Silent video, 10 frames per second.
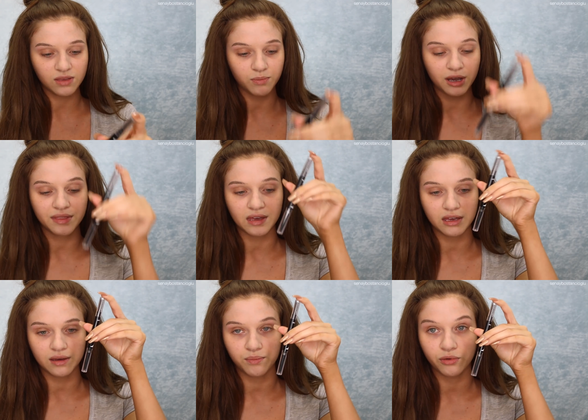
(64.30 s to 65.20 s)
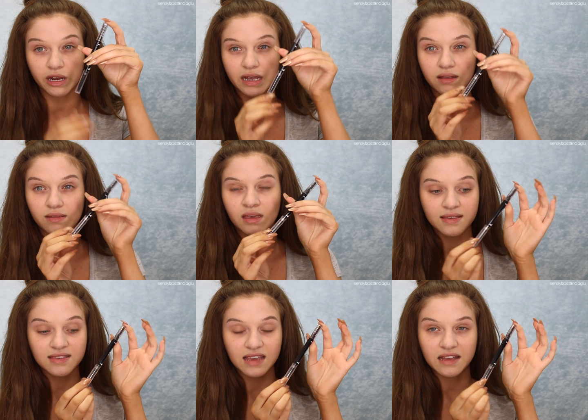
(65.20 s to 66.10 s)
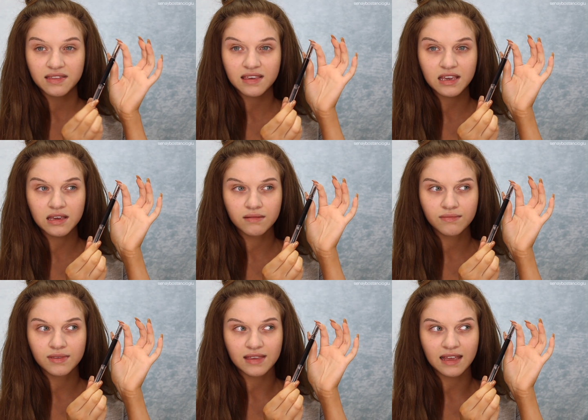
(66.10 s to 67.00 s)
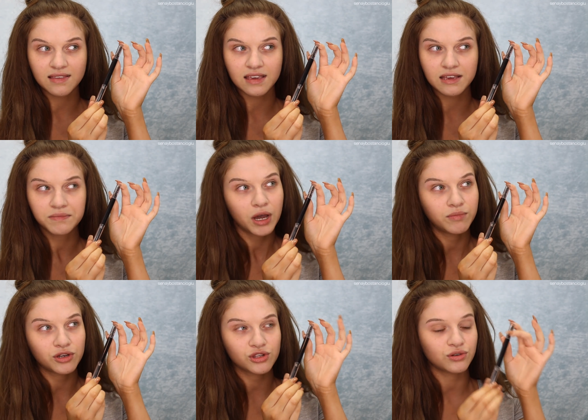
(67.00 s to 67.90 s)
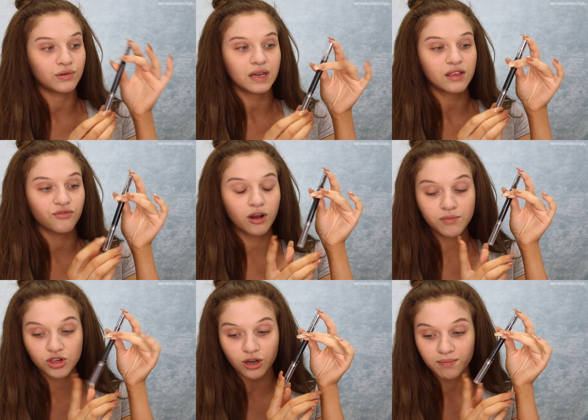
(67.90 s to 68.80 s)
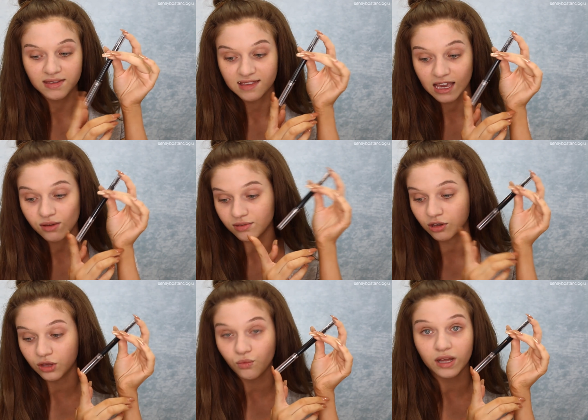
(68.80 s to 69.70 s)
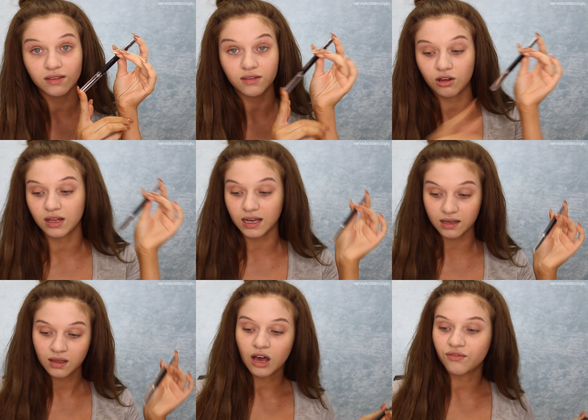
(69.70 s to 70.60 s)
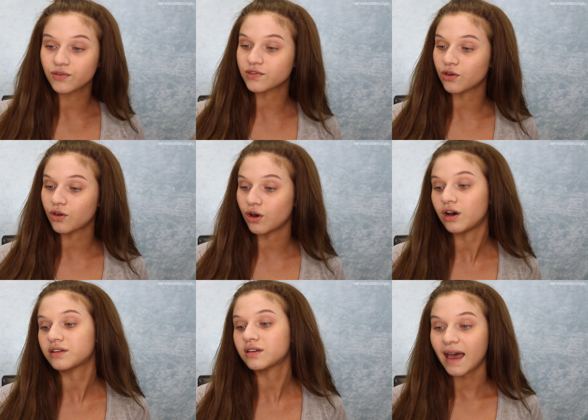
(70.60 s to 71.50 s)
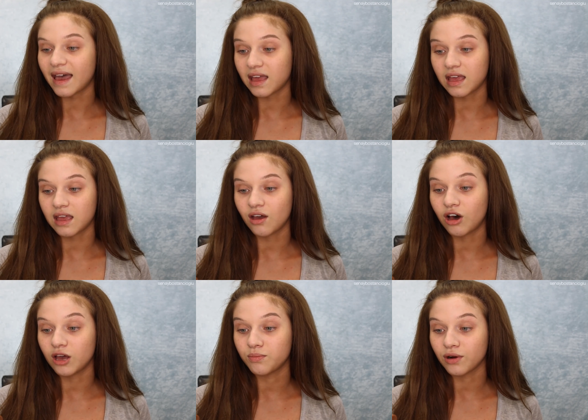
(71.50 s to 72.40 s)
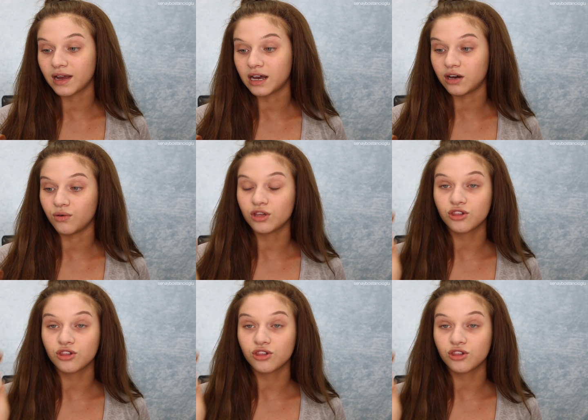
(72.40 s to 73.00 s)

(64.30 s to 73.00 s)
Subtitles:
it's by the brand Santi. I'm not sure. It's from Shop Me Say. It was only $1. I've also got a eyebrow